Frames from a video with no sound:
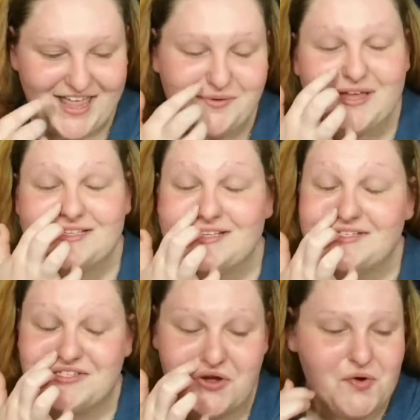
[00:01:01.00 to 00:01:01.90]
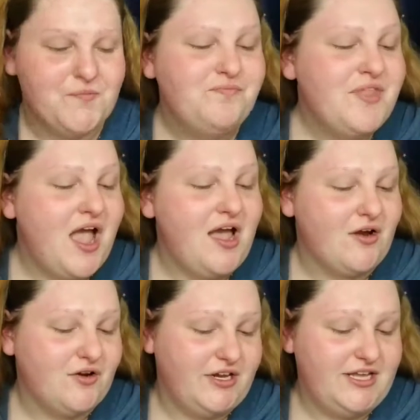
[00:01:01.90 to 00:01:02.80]
anyways, so
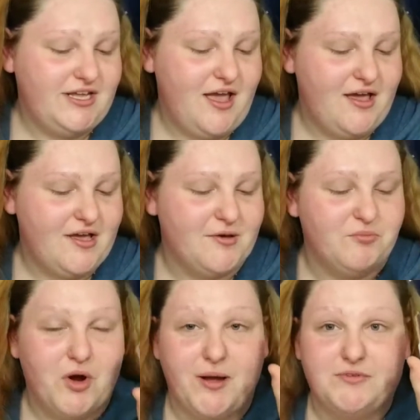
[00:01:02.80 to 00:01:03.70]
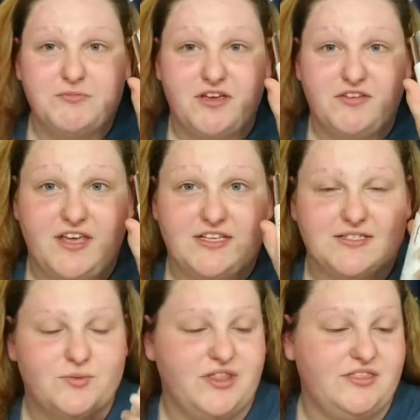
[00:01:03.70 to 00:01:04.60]
I already primed
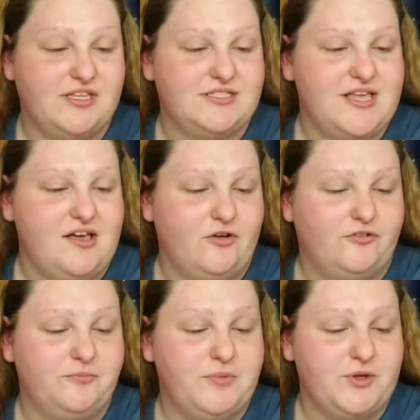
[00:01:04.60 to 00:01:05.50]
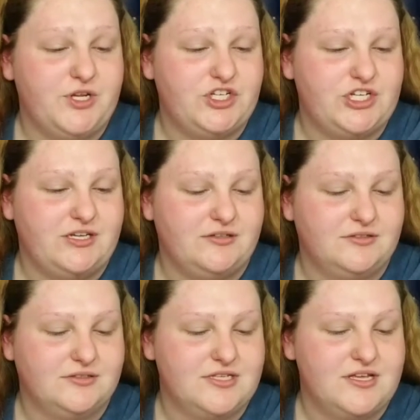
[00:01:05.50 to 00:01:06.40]
face with this e.l.f. Beauty
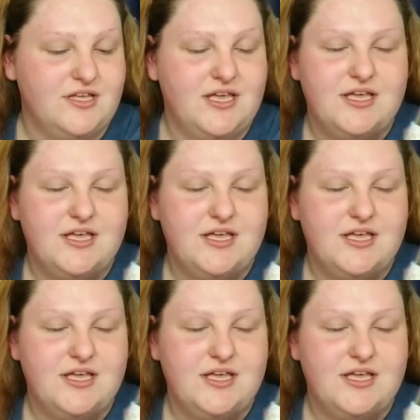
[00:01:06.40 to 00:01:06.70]
Shield